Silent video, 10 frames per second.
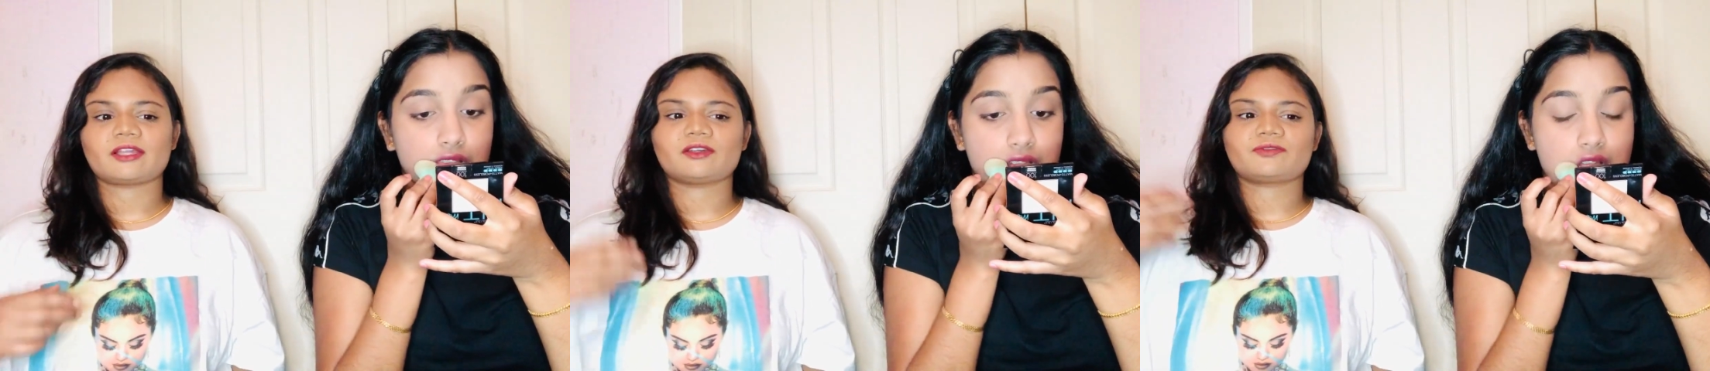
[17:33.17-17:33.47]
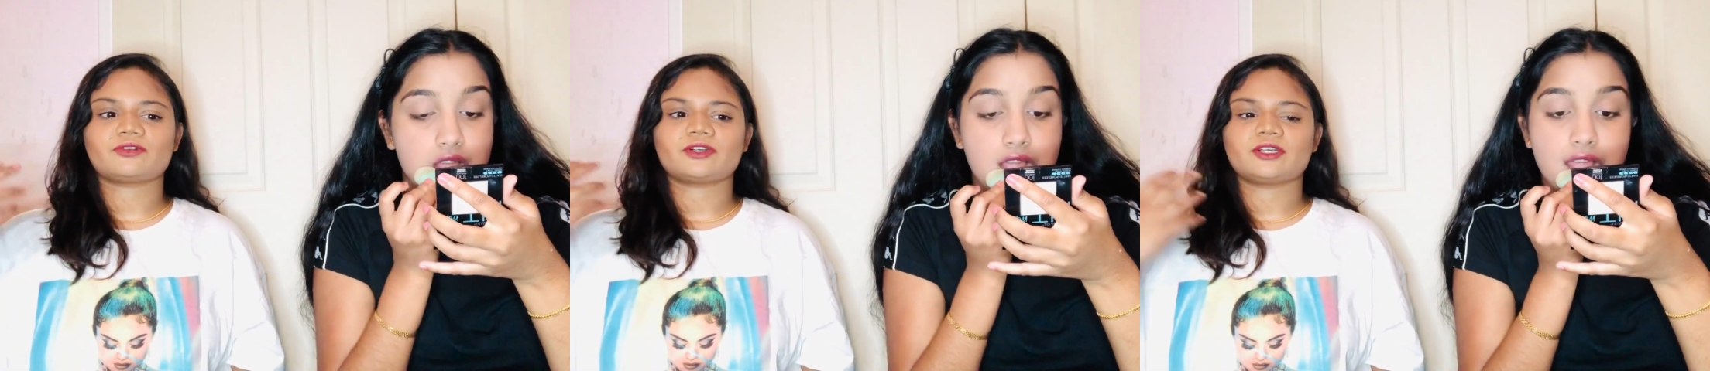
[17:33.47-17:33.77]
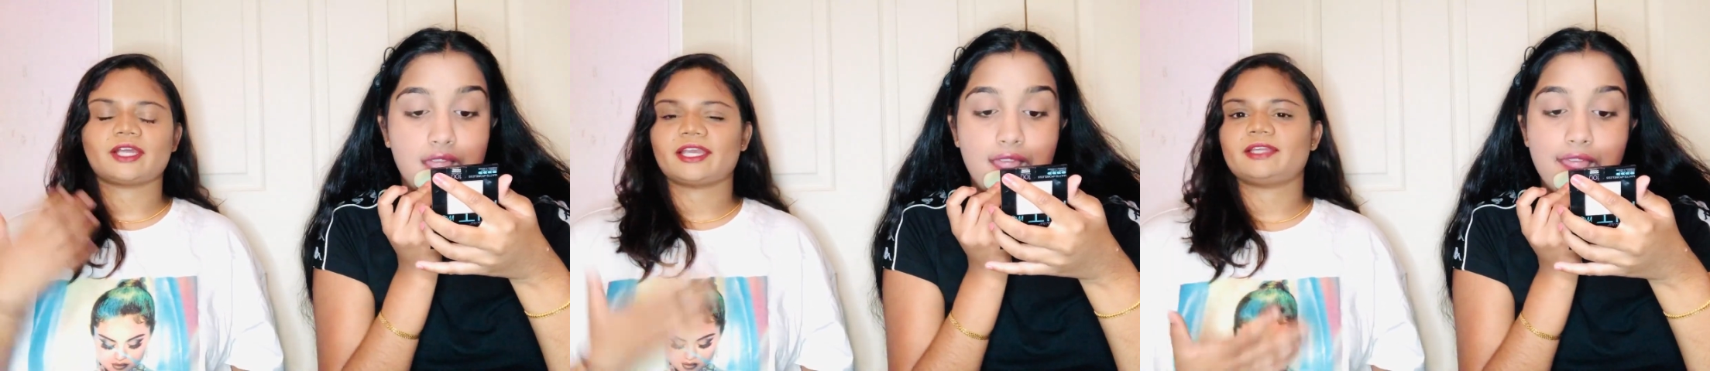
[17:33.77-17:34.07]
Speaker 1: i look
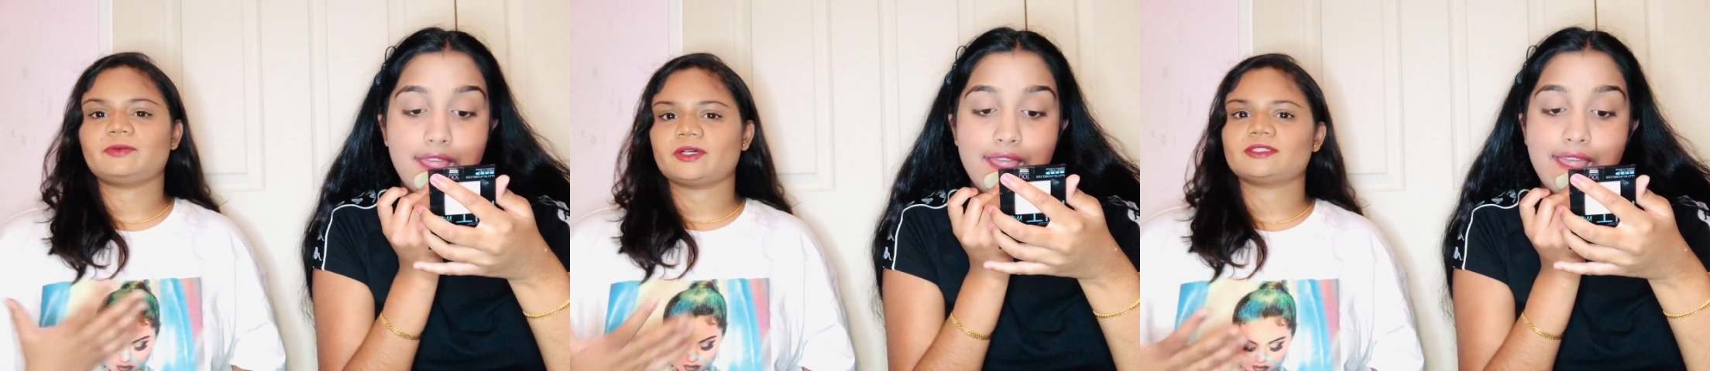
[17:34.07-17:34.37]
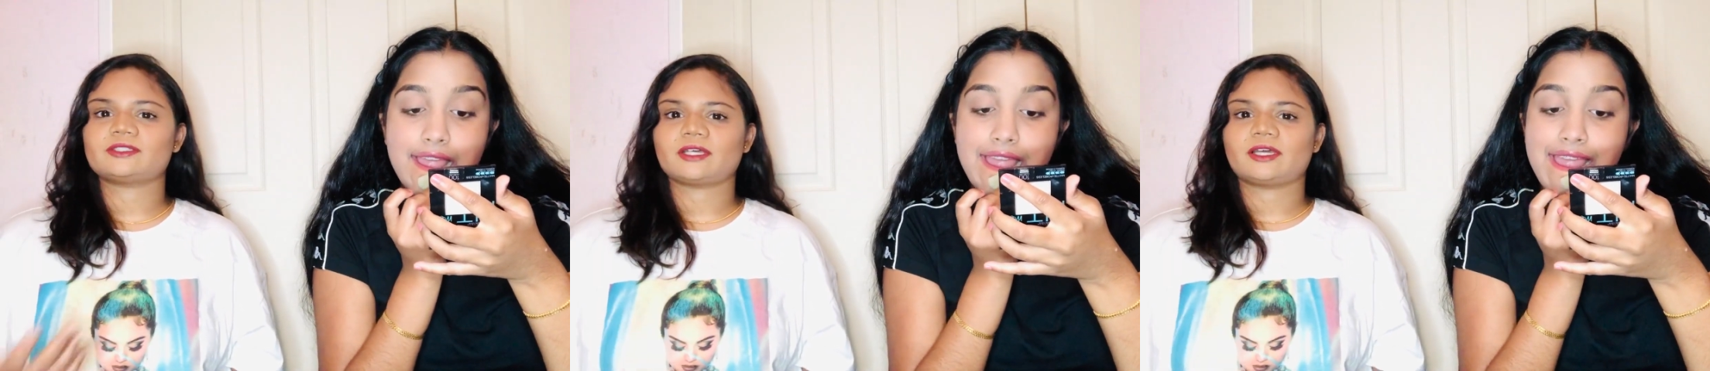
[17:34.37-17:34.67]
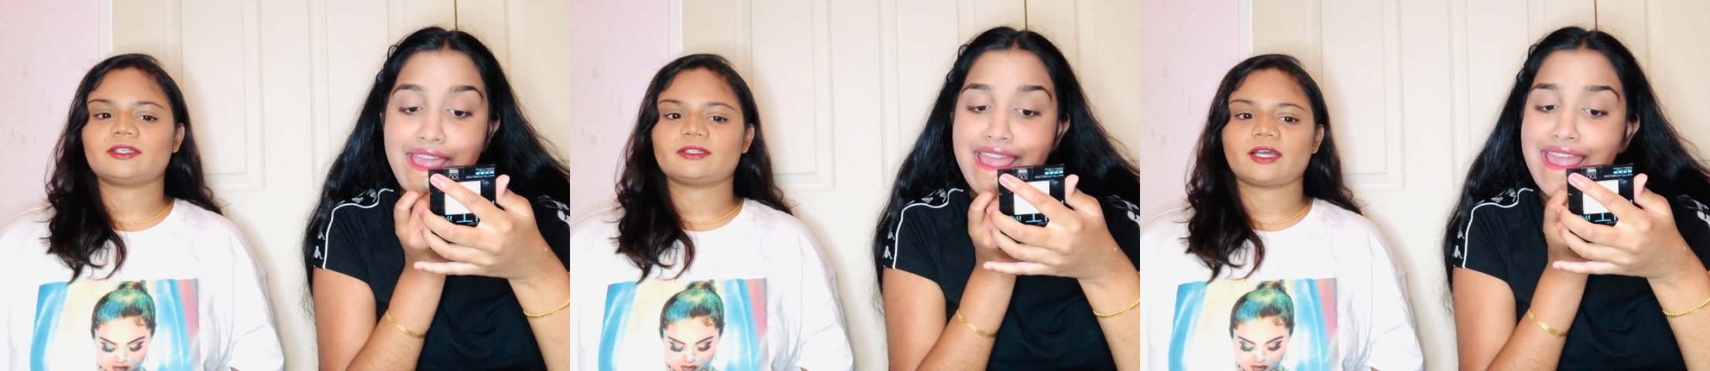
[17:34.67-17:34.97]
for any ones
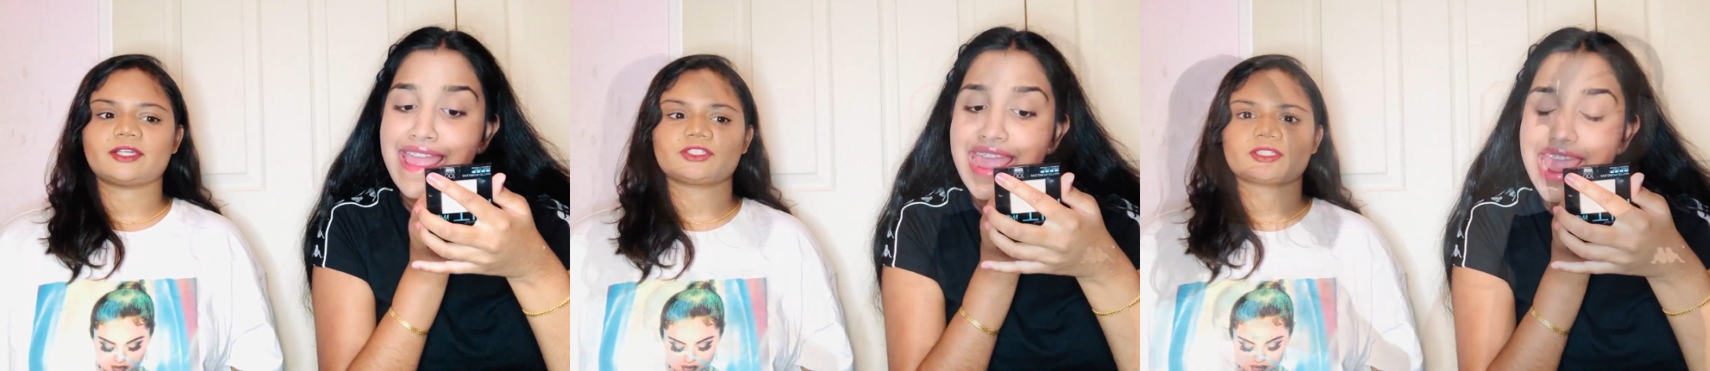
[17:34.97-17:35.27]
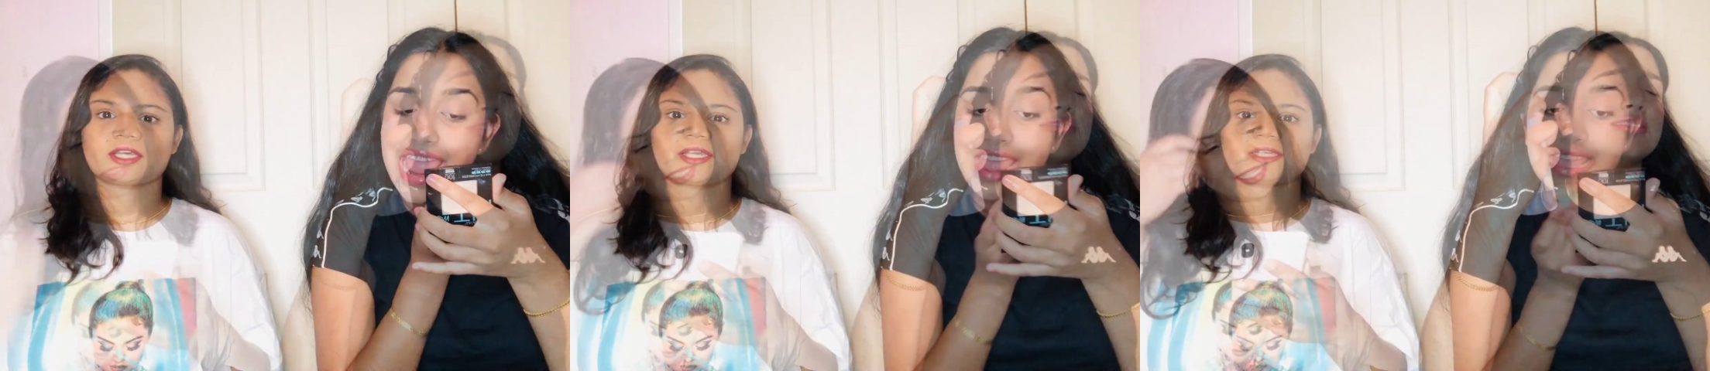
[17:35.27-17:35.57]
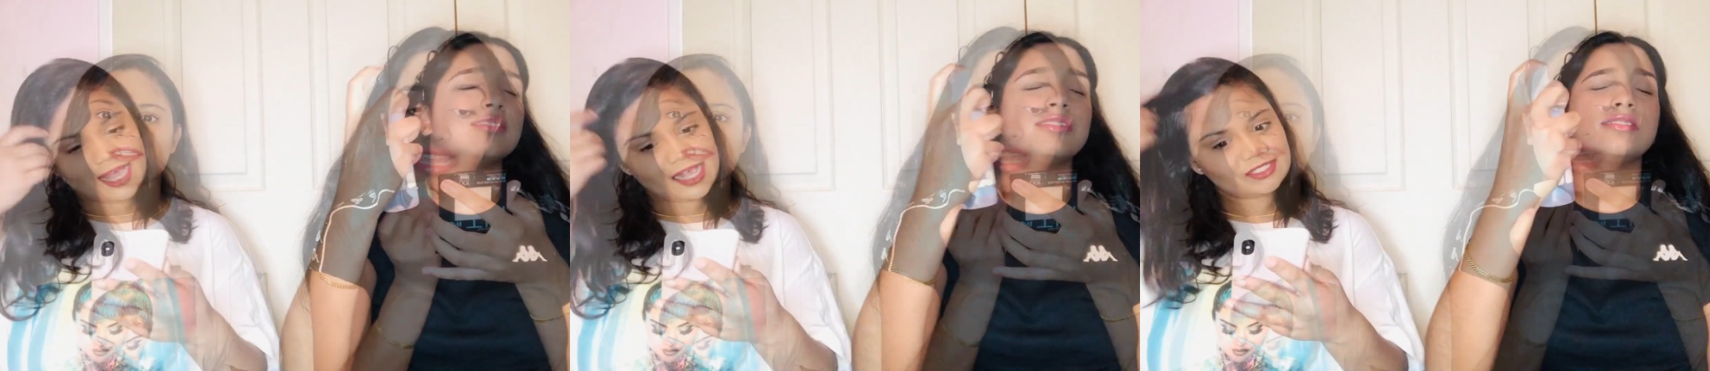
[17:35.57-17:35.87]
that i just like the
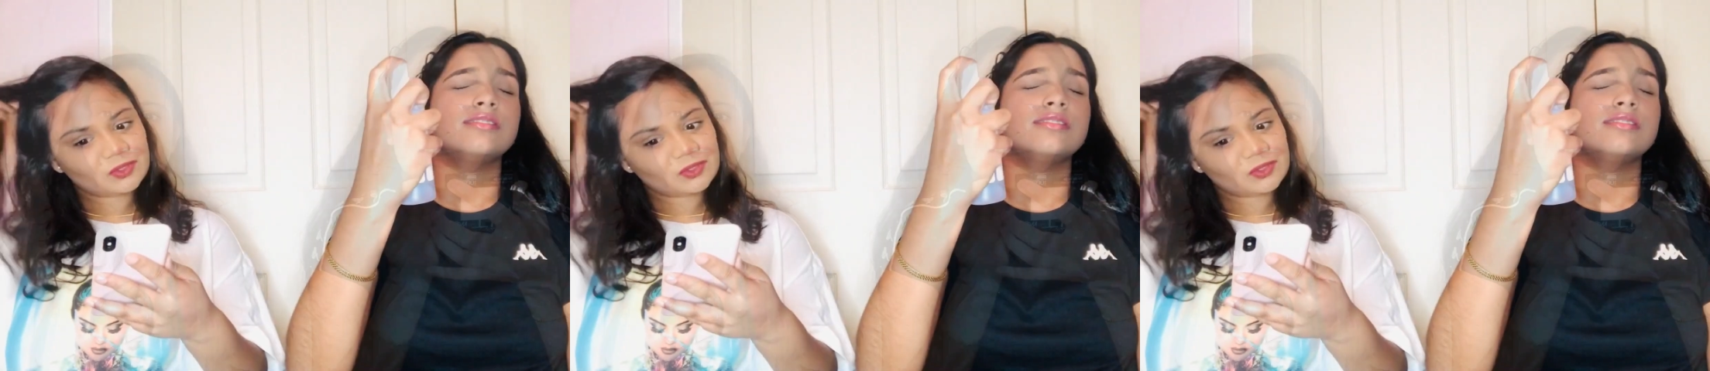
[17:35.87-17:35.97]
last